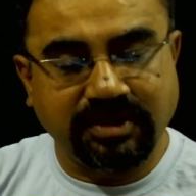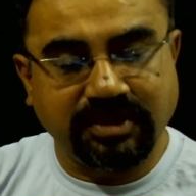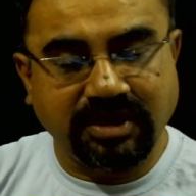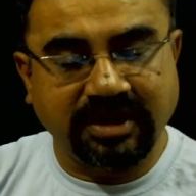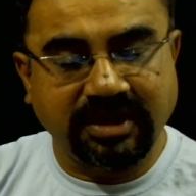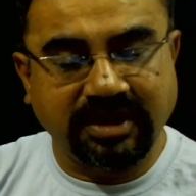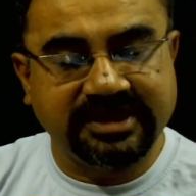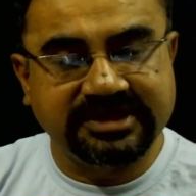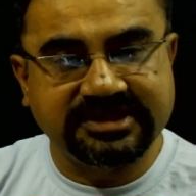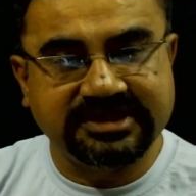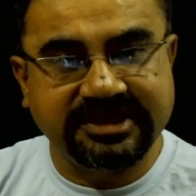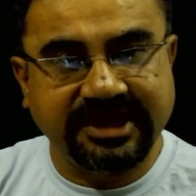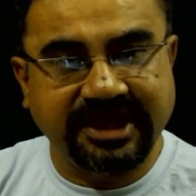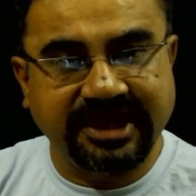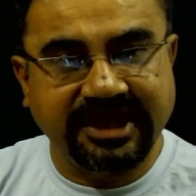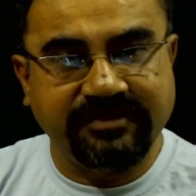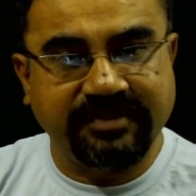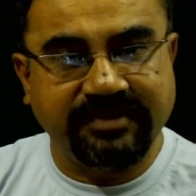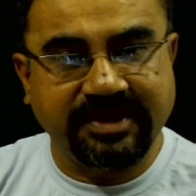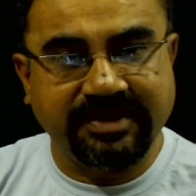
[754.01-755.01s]
against the
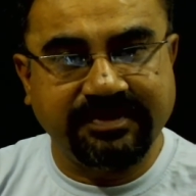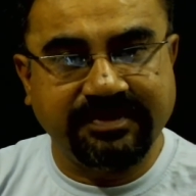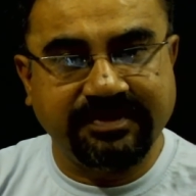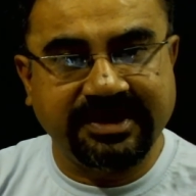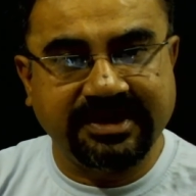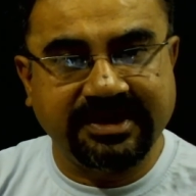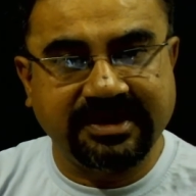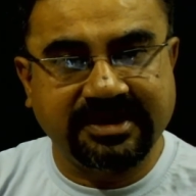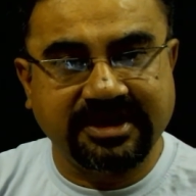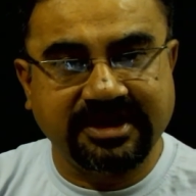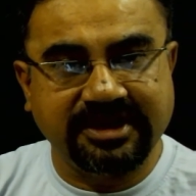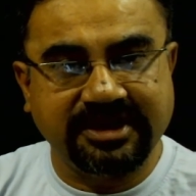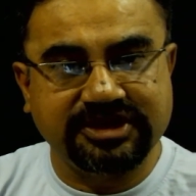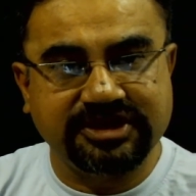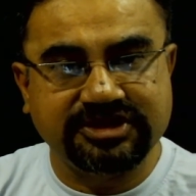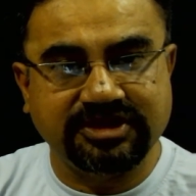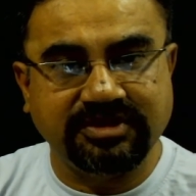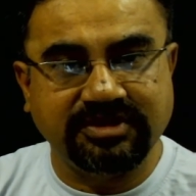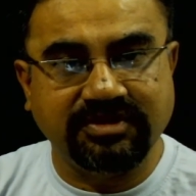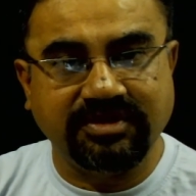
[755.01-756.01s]
environmental
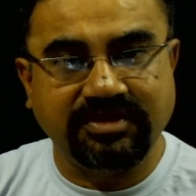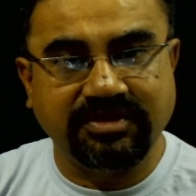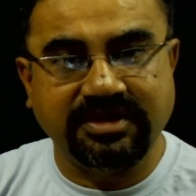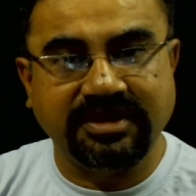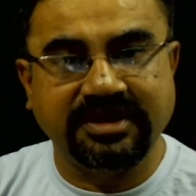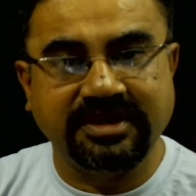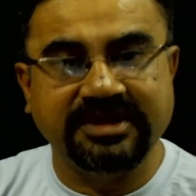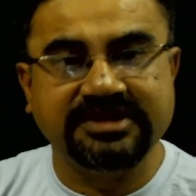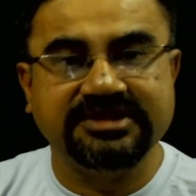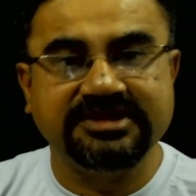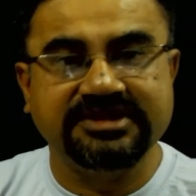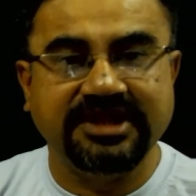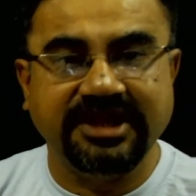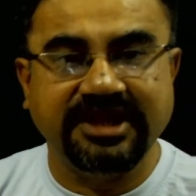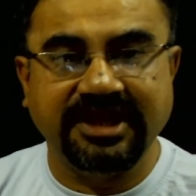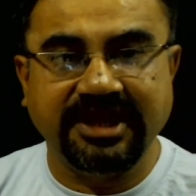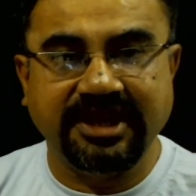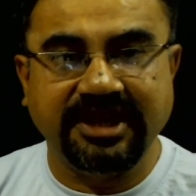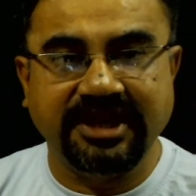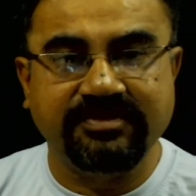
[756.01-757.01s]
condition or against the
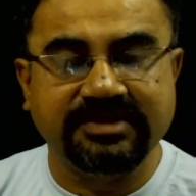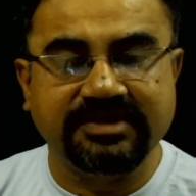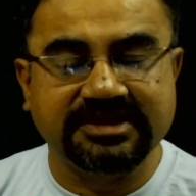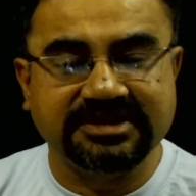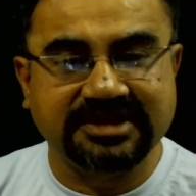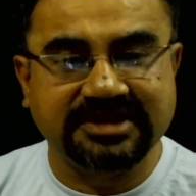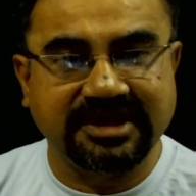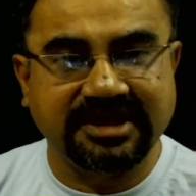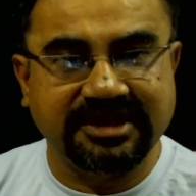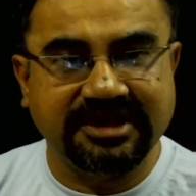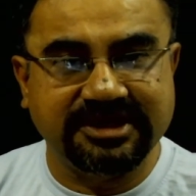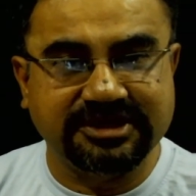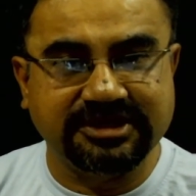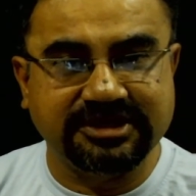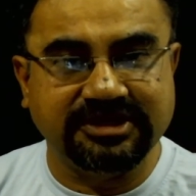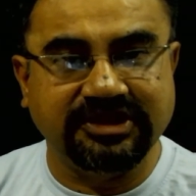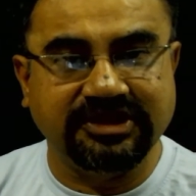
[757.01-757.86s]
adverse condition.